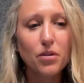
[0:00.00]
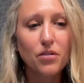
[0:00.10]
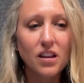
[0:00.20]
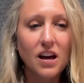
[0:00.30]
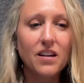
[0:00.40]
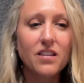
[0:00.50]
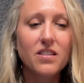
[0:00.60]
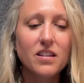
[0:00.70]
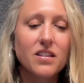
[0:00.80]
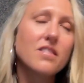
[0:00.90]
of a lot of
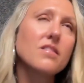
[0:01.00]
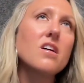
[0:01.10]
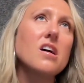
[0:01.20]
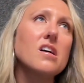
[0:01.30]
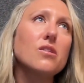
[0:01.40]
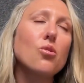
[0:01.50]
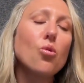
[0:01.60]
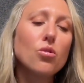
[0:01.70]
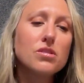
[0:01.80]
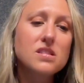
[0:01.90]
the uh,
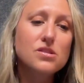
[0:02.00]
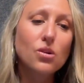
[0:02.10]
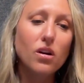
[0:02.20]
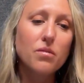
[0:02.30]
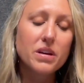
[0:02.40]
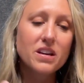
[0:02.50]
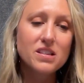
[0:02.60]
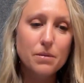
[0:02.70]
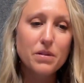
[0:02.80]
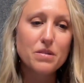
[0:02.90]
holes. So,
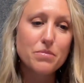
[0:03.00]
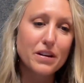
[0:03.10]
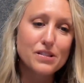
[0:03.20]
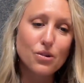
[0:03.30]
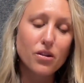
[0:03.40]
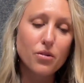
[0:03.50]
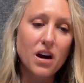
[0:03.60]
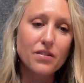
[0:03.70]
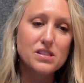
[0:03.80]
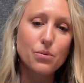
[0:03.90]
because I'm in Minnesota,
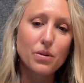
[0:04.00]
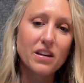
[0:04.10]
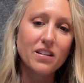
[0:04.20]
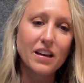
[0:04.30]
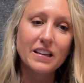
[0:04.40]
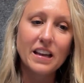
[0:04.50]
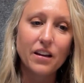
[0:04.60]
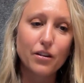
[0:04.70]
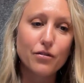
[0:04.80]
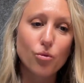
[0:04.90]
obviously we get like
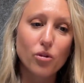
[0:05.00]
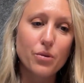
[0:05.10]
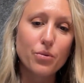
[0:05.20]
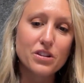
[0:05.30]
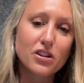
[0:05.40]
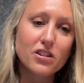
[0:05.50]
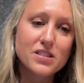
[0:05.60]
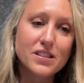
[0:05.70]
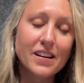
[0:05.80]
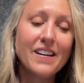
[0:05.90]
negative 40
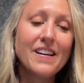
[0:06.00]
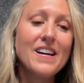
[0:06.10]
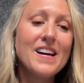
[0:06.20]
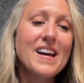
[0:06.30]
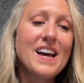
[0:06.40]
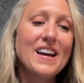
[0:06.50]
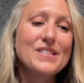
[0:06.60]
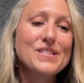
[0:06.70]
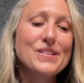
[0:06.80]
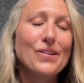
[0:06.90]
winters. Hmm.
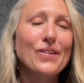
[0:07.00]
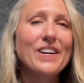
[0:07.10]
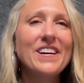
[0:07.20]
And so